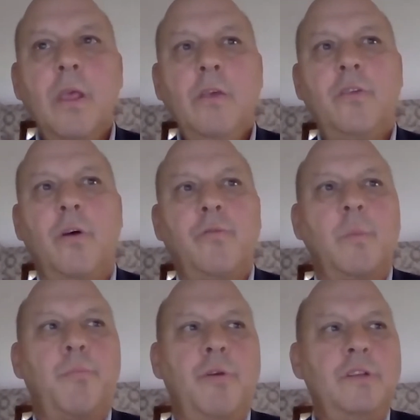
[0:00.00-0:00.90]
So
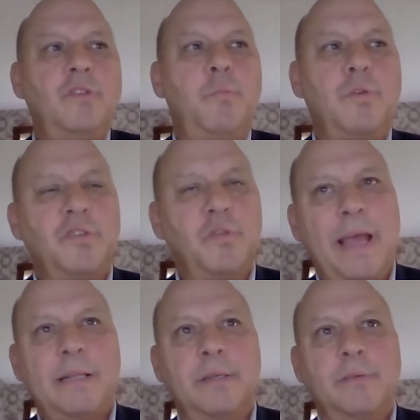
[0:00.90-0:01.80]
from a printer's
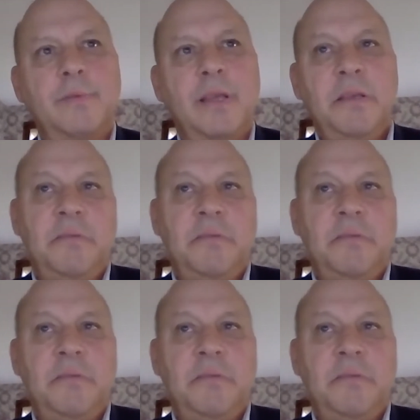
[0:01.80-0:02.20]
perspective,